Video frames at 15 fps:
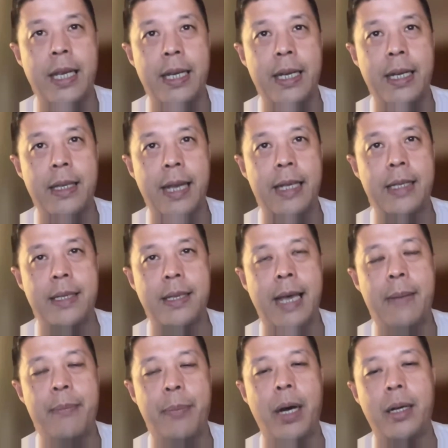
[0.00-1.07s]
seen,
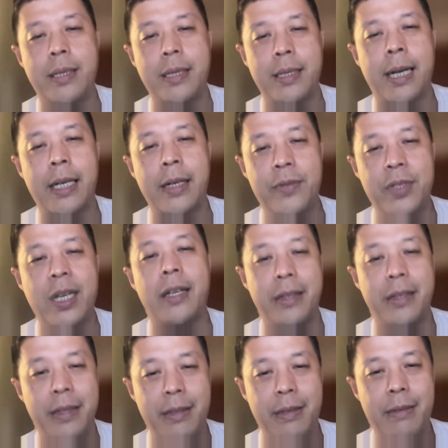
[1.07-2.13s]
that part is kind of
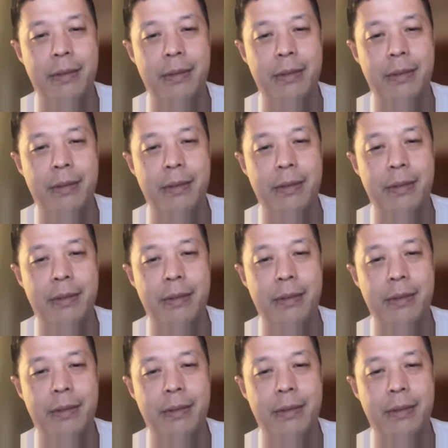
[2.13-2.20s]
done.